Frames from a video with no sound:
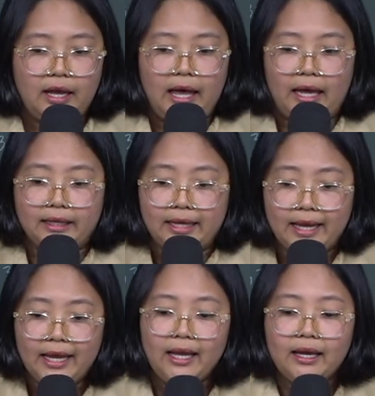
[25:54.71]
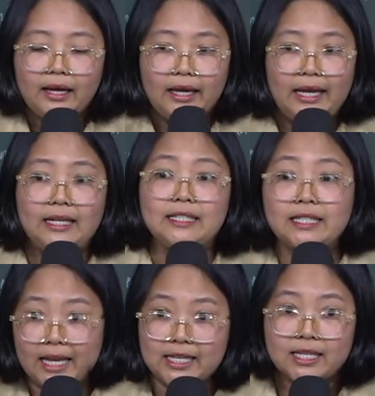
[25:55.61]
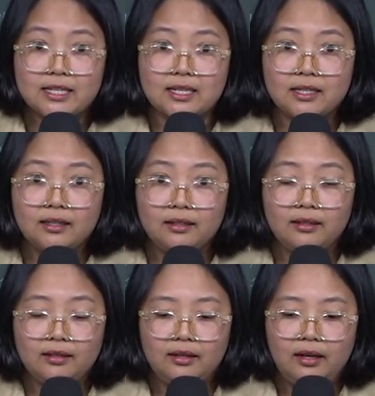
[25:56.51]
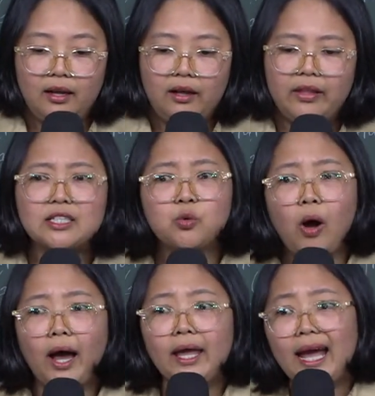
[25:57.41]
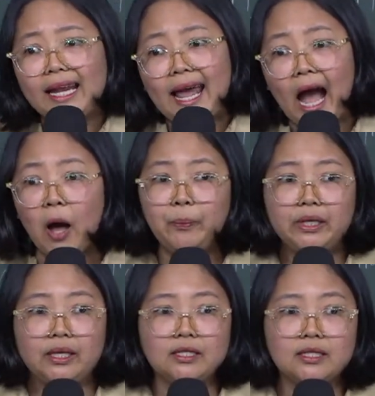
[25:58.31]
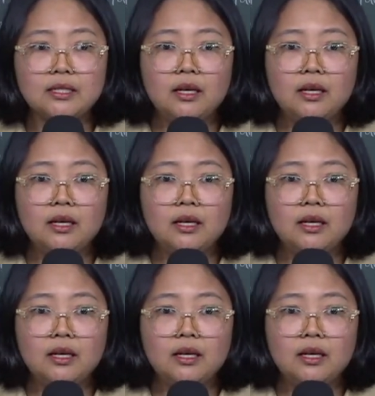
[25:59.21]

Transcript: And he exists. That's why unhappiness